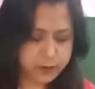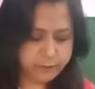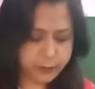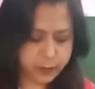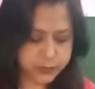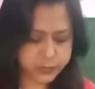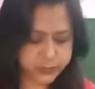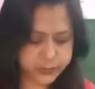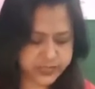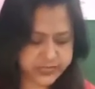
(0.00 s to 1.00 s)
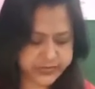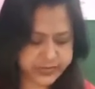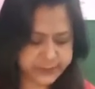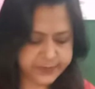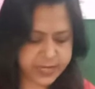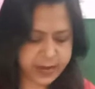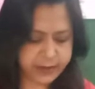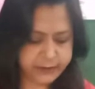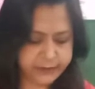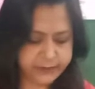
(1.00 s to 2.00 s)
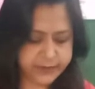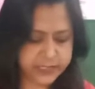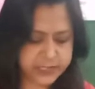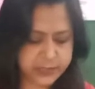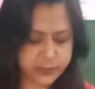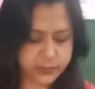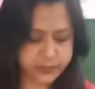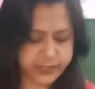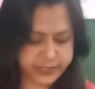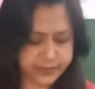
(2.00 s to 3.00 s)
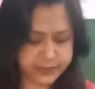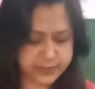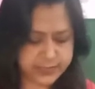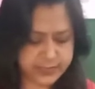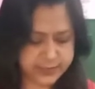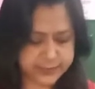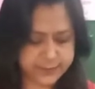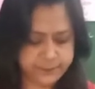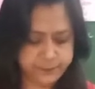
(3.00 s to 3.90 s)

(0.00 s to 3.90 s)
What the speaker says: flows through streams and rivers into seas.